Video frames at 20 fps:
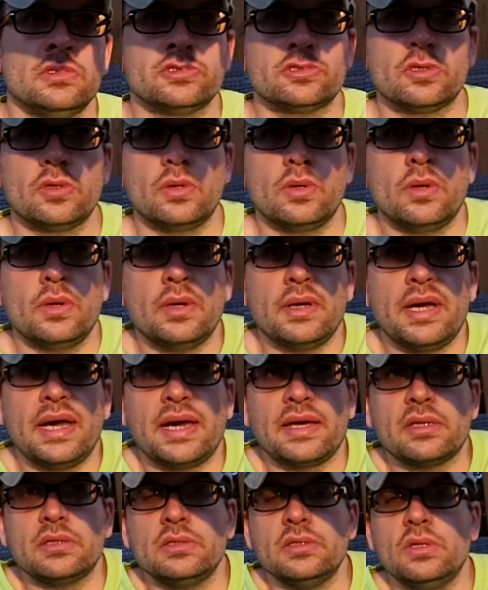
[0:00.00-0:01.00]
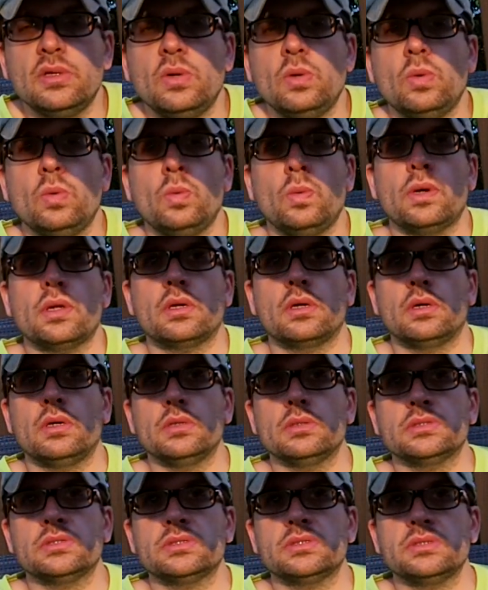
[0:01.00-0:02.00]
so I don't know what
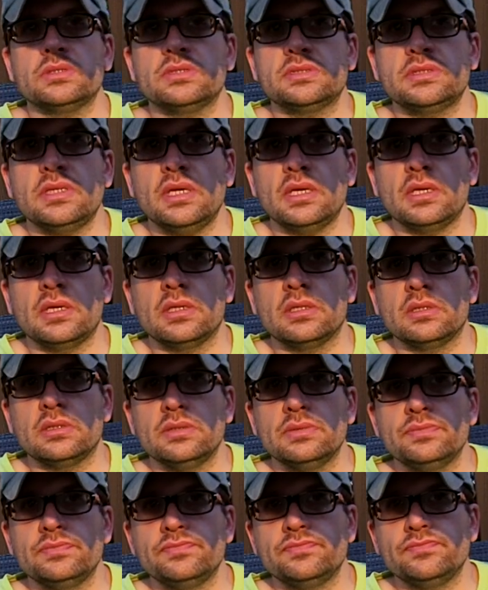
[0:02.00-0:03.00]
else to say, you know.